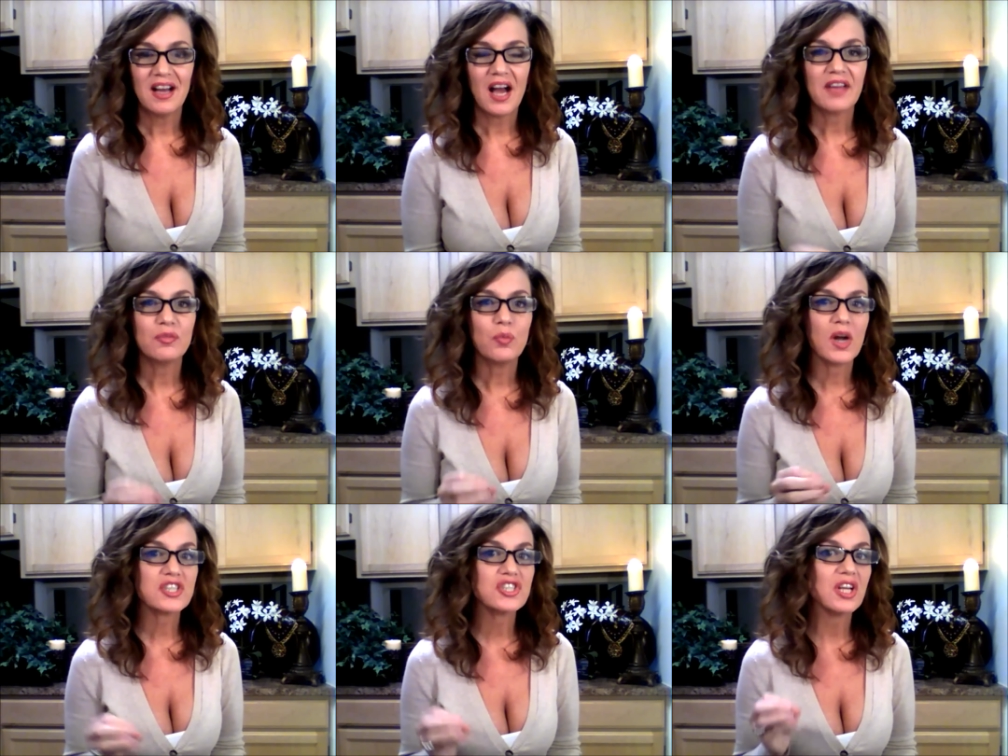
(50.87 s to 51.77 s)
I've
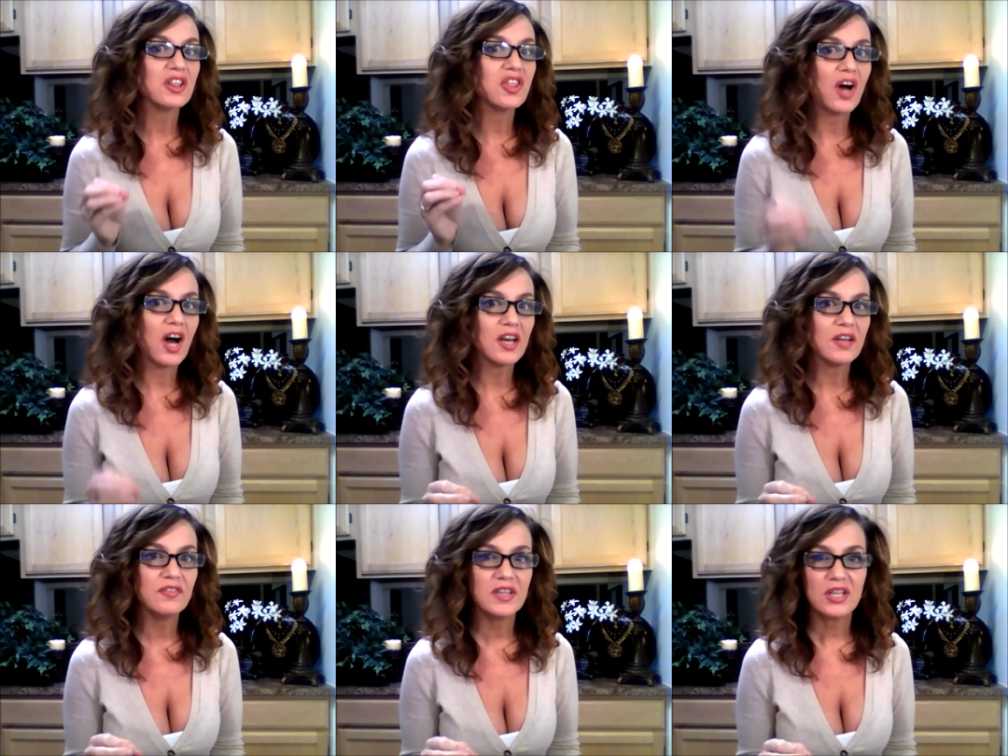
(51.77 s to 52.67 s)
watched a lot
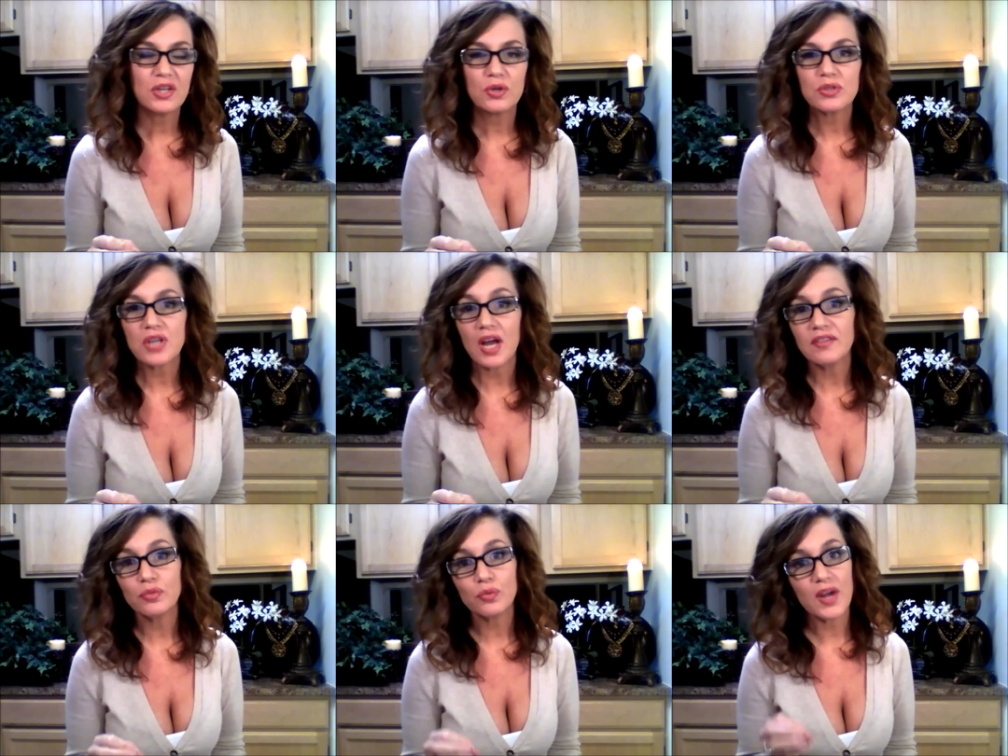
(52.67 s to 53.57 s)
of videos.
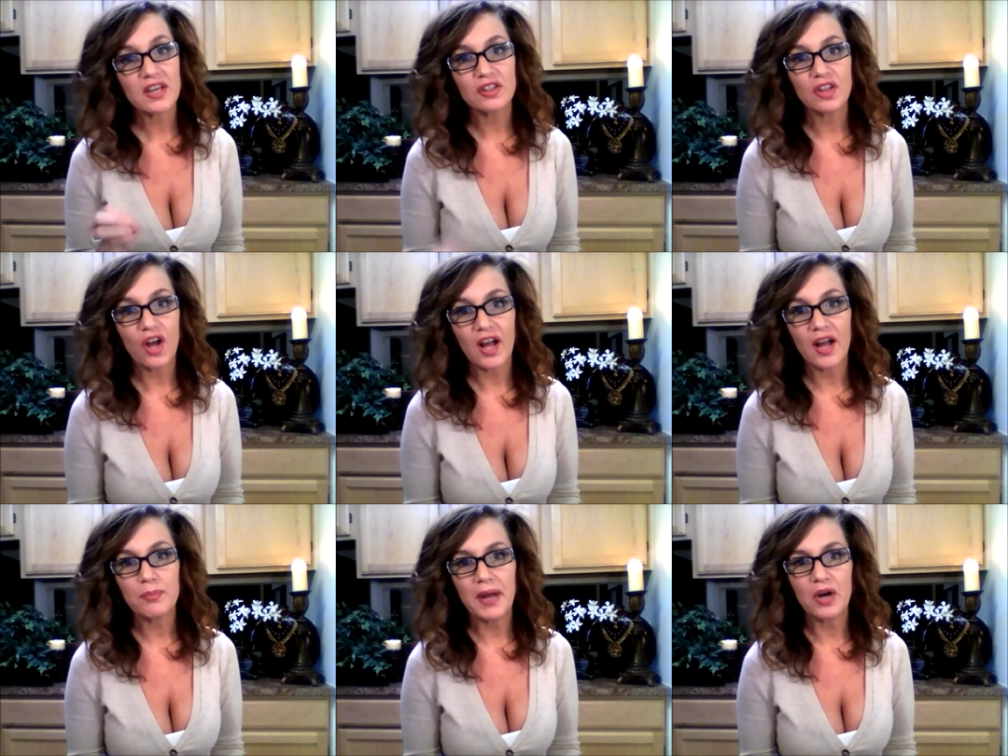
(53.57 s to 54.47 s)
I've read a
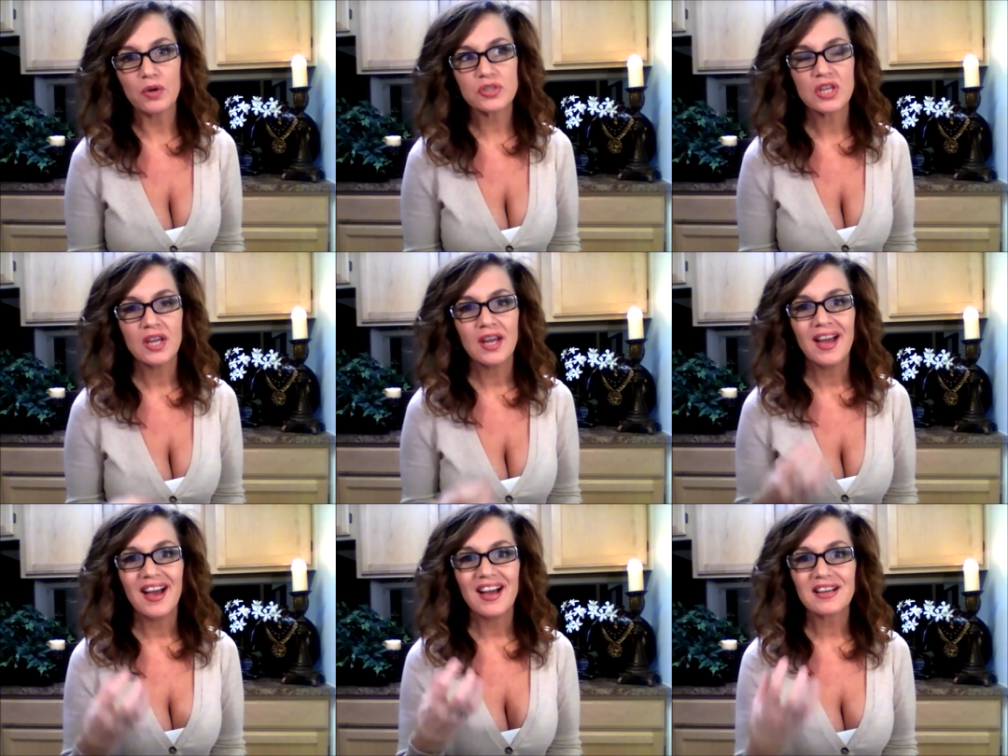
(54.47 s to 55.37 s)
lot about
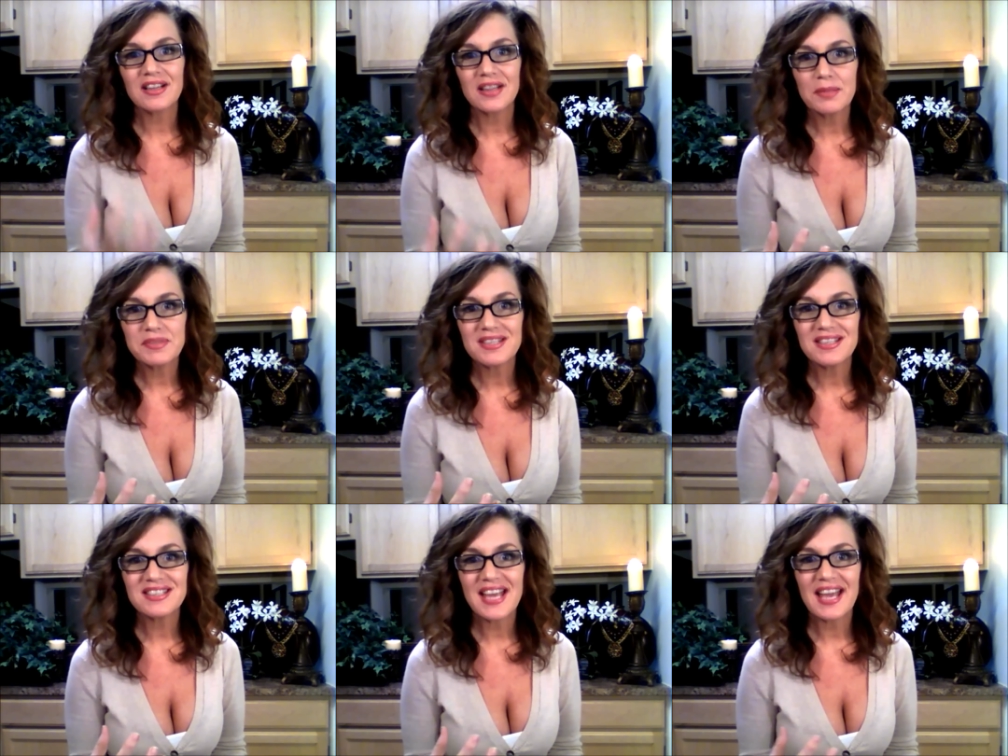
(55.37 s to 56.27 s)

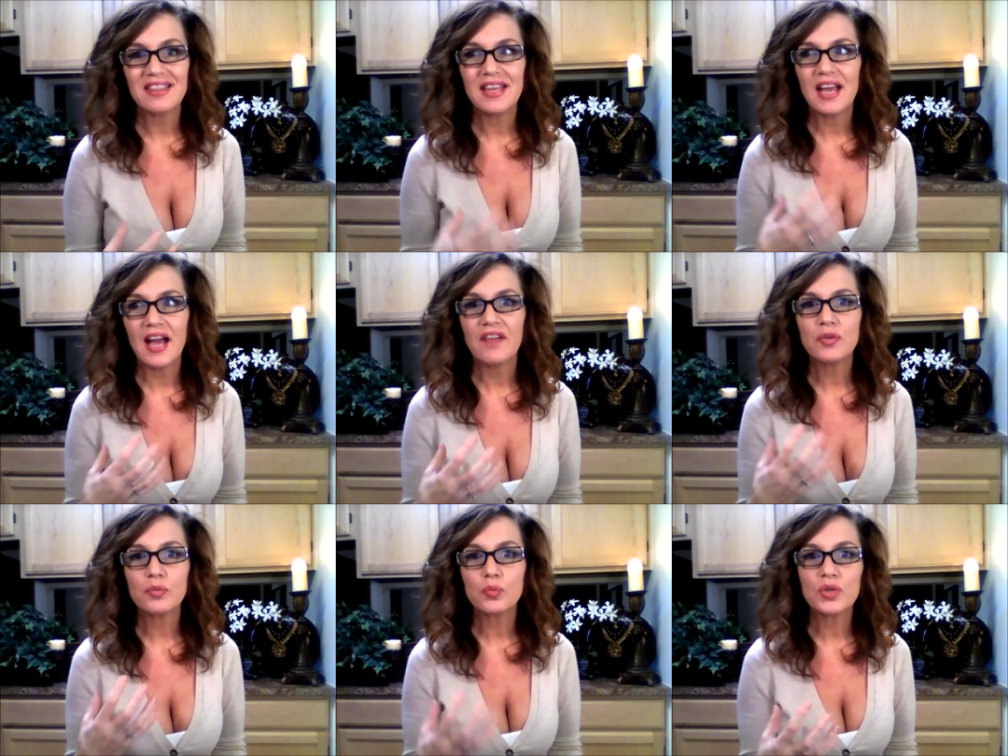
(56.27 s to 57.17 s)
eclipses, and they
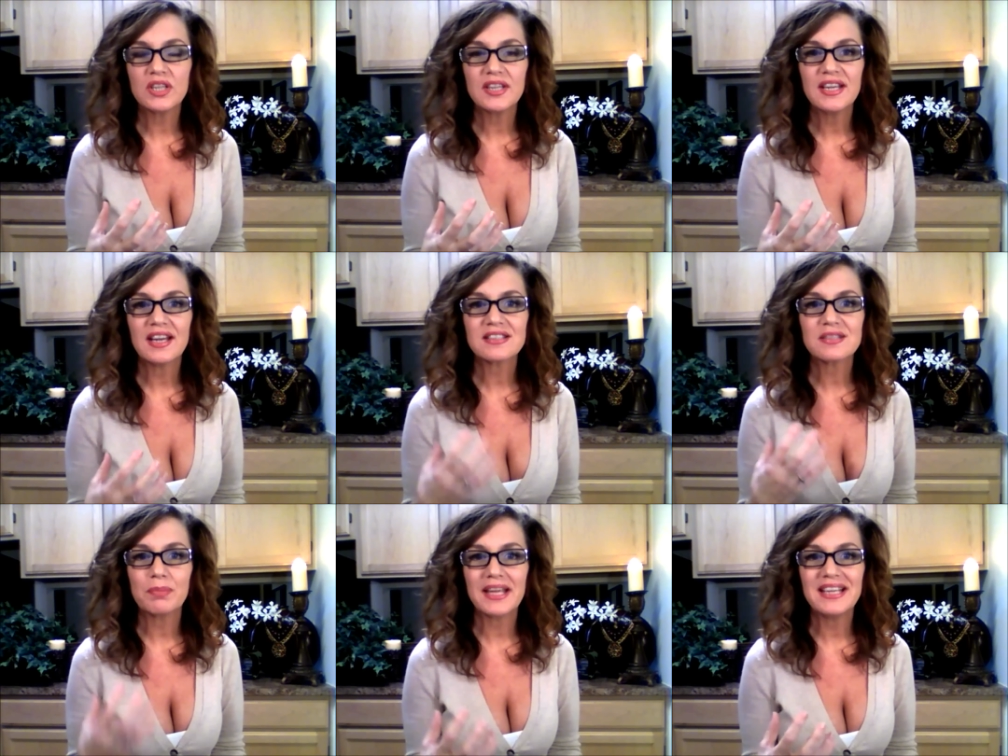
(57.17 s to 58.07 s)
haven't really
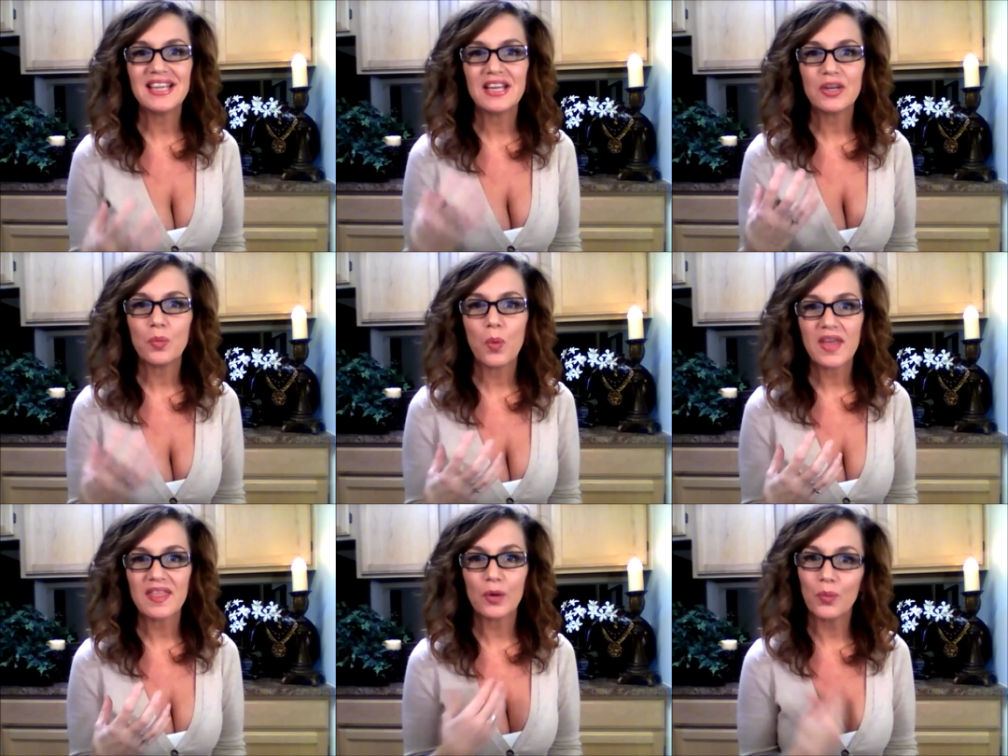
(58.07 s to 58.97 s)
explained it in a
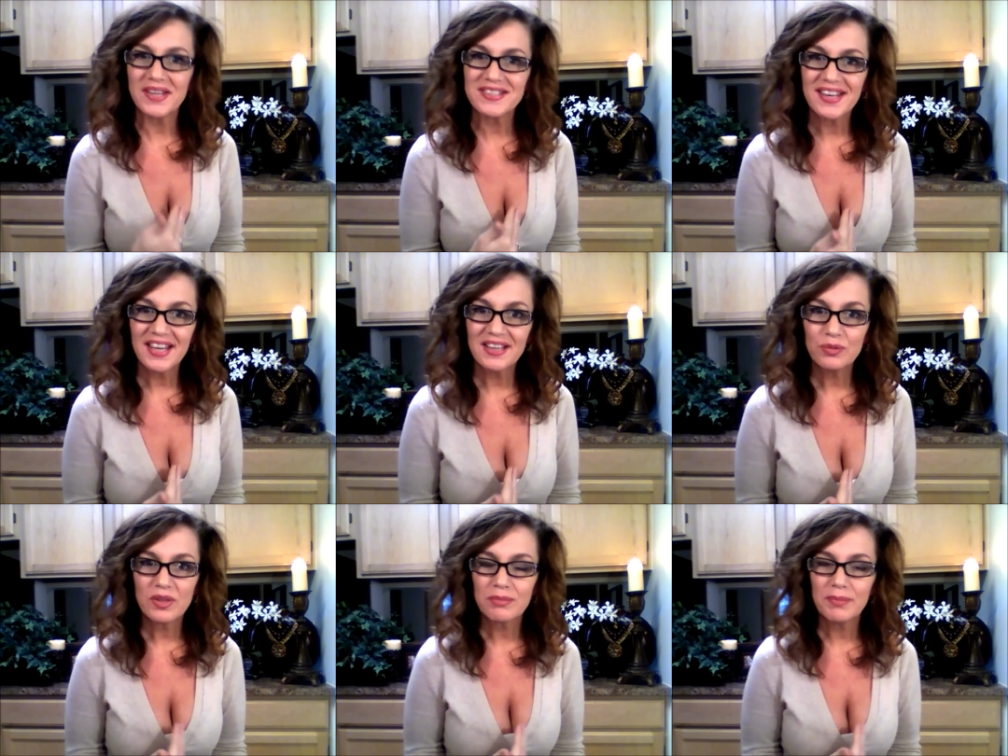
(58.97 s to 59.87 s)
way that
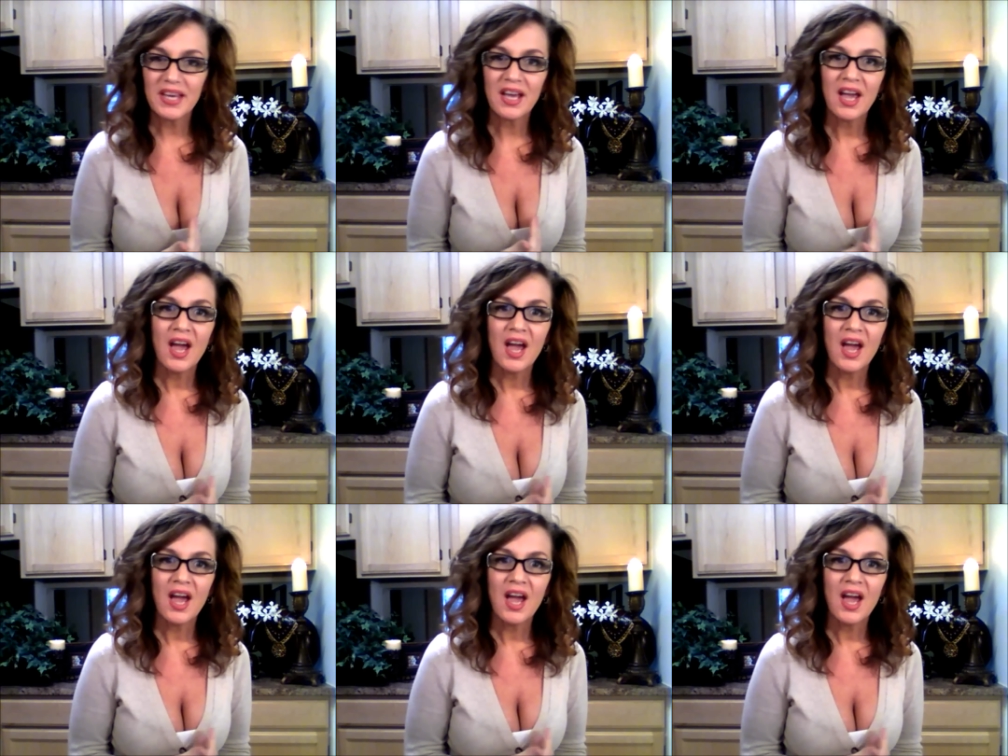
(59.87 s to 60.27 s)
resonated with me.